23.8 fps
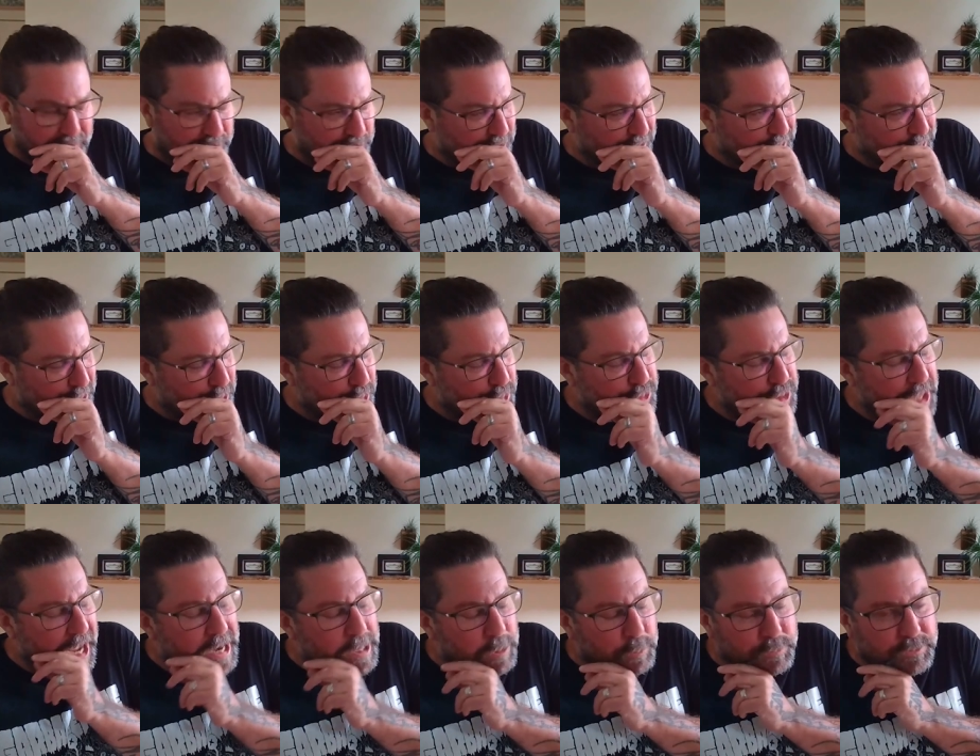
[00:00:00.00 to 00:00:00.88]
just
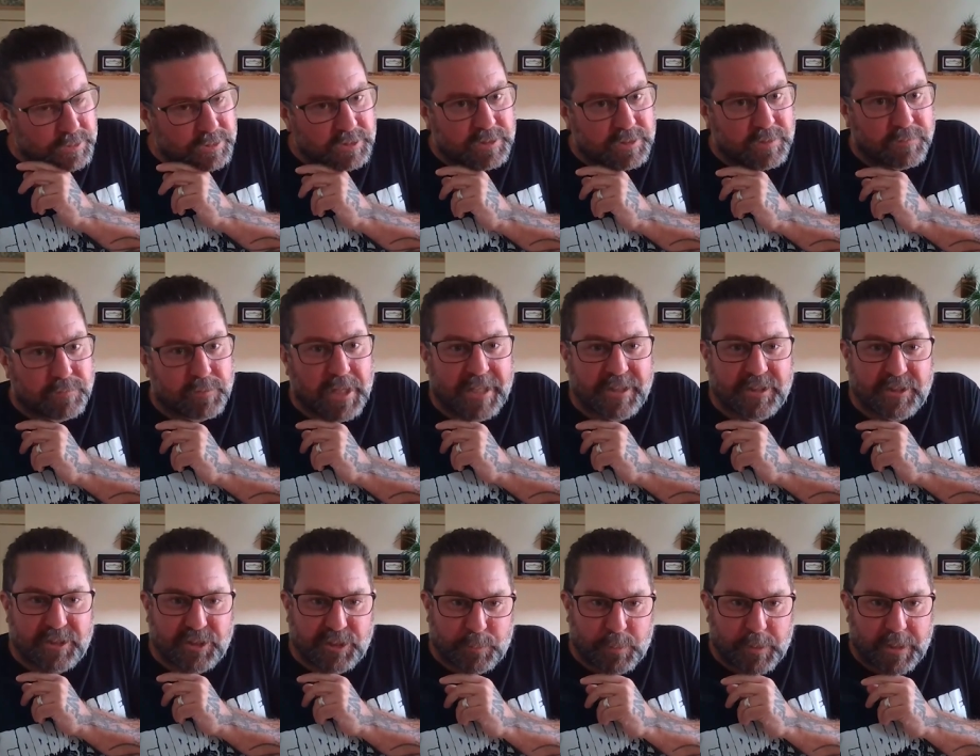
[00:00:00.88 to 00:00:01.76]
thousands of
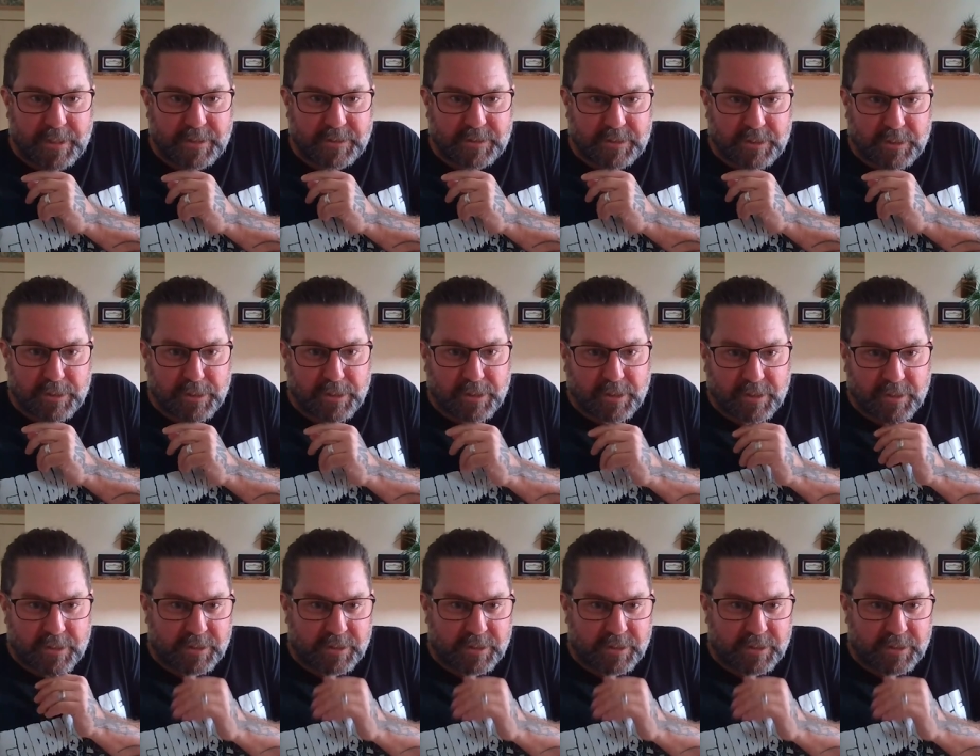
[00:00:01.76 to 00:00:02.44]
license plates, and the,